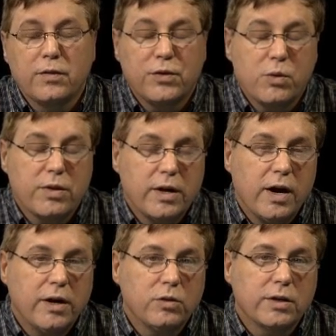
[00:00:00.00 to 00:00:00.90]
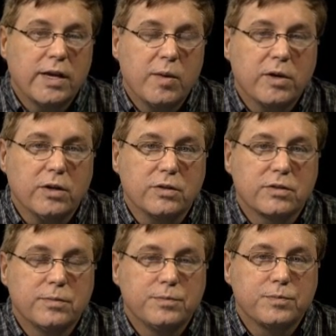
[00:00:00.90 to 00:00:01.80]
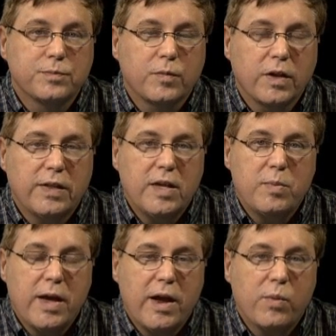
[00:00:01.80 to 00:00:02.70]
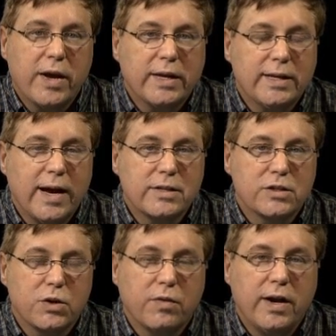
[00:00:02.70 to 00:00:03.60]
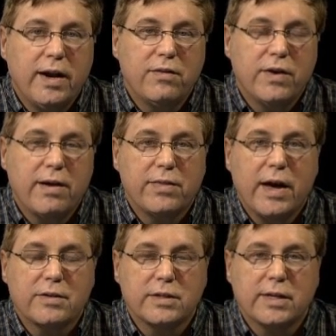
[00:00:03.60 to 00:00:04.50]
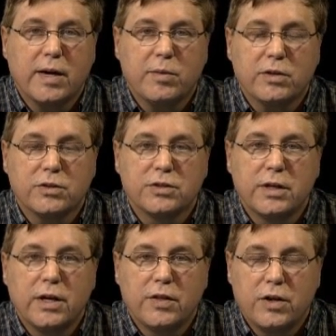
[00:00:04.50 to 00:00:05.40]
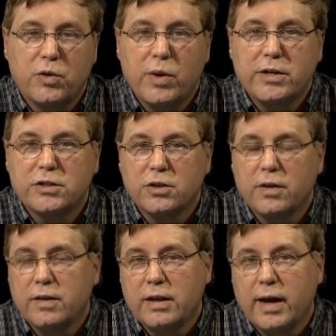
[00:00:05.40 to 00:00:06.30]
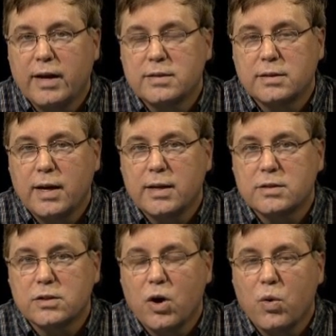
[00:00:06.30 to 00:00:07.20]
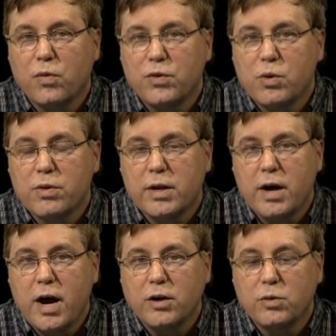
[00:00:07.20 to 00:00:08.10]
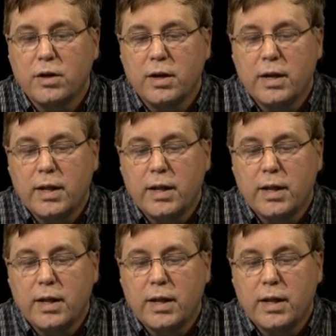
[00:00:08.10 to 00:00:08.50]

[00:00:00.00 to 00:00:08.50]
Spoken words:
fewer than 100 chemicals. The EPA recognizes over 85,000 chemicals that are registered in the United States. So fewer than 100